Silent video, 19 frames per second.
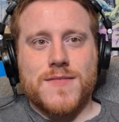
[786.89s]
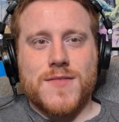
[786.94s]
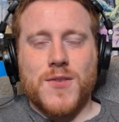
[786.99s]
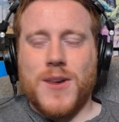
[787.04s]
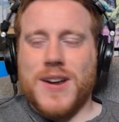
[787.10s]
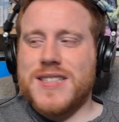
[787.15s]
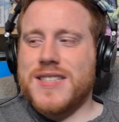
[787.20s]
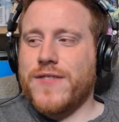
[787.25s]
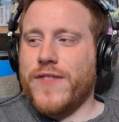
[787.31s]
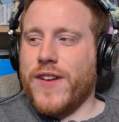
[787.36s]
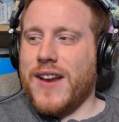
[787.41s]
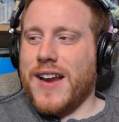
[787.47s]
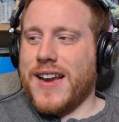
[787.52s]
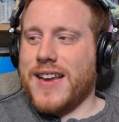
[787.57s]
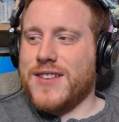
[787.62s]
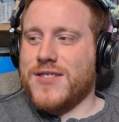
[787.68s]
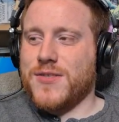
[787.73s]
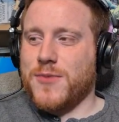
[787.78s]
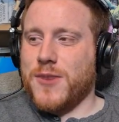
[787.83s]
Why does he feel like
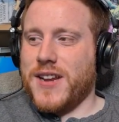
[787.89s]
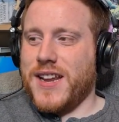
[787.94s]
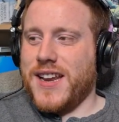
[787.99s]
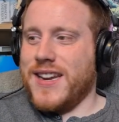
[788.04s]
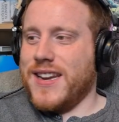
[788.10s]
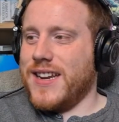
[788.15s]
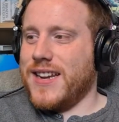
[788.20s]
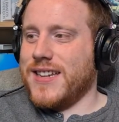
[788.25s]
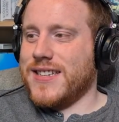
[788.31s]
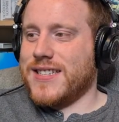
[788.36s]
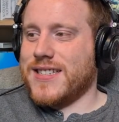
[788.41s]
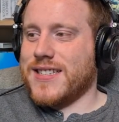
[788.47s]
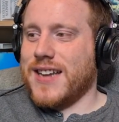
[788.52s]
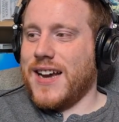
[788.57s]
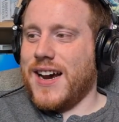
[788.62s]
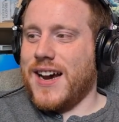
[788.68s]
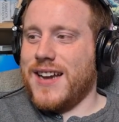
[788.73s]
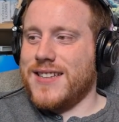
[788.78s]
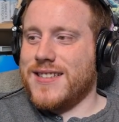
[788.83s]
he's someone in a
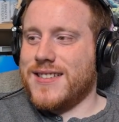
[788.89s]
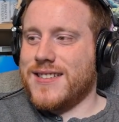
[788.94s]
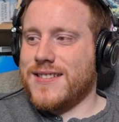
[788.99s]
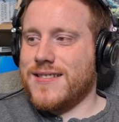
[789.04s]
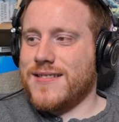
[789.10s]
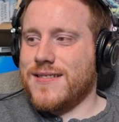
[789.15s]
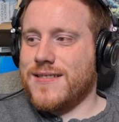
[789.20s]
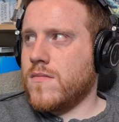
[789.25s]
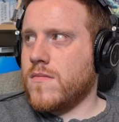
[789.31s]
disguise?